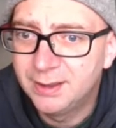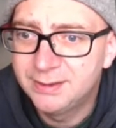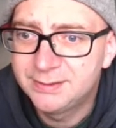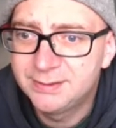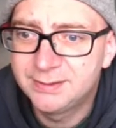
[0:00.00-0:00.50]

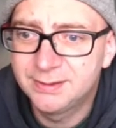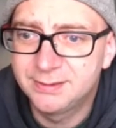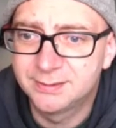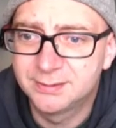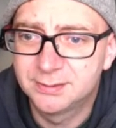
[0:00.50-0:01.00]
Yes, it
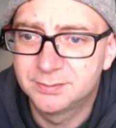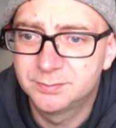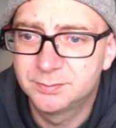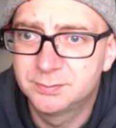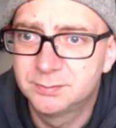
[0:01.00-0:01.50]
does.
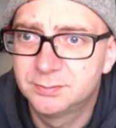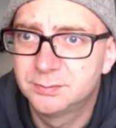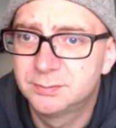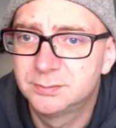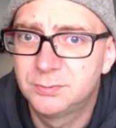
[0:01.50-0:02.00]

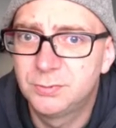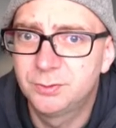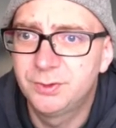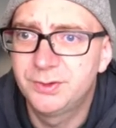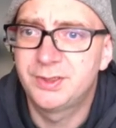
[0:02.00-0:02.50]
Got the
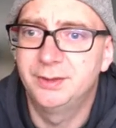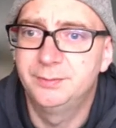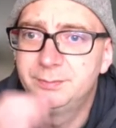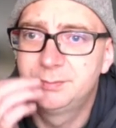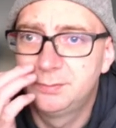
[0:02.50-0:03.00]
1s done.
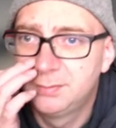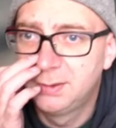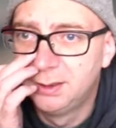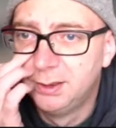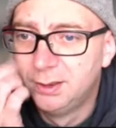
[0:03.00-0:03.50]

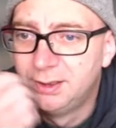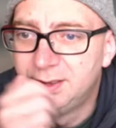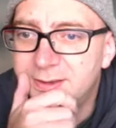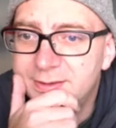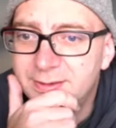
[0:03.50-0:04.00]

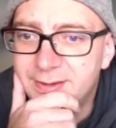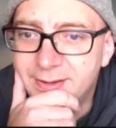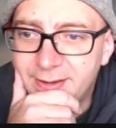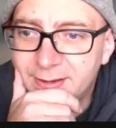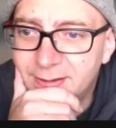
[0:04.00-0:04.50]

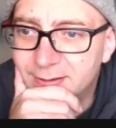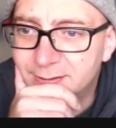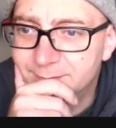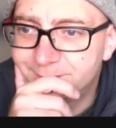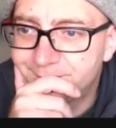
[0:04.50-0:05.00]

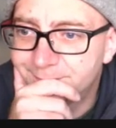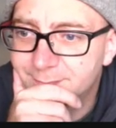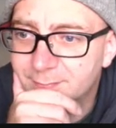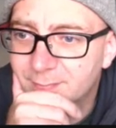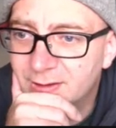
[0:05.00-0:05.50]
Yeehaw!
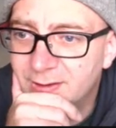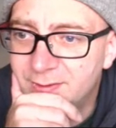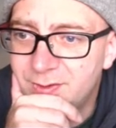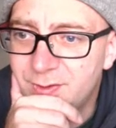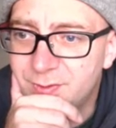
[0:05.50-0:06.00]
Okay,
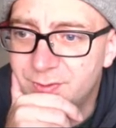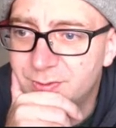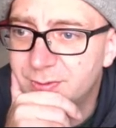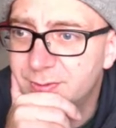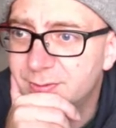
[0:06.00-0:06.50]
2s.